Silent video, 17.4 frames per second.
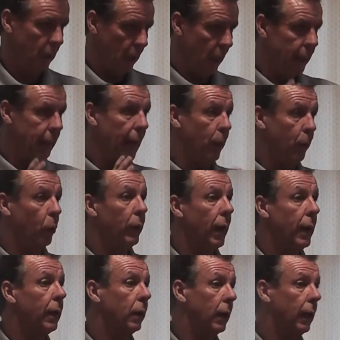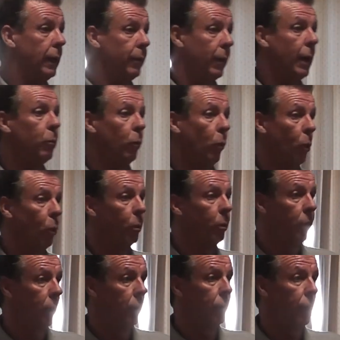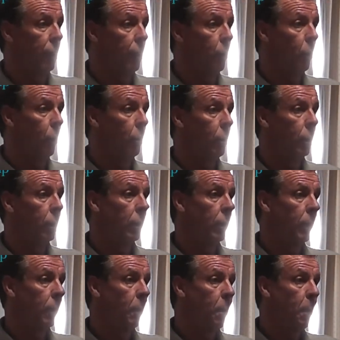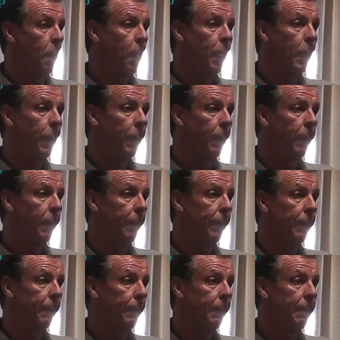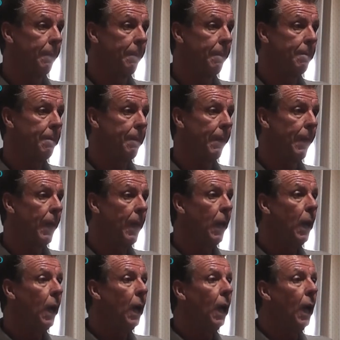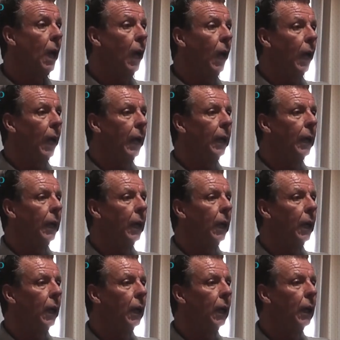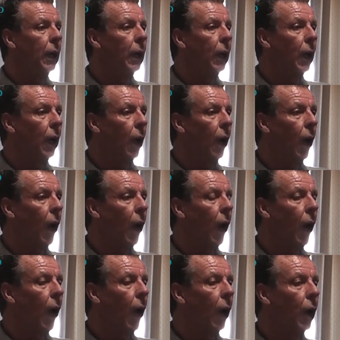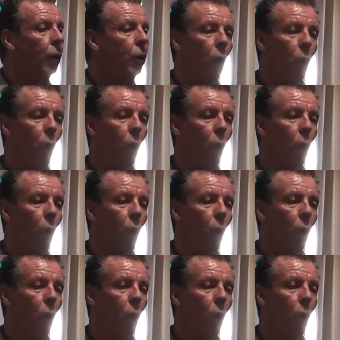and that will then keep them warm, very warm. So is there always a cavity, regardless of how old a building is there always a cavity?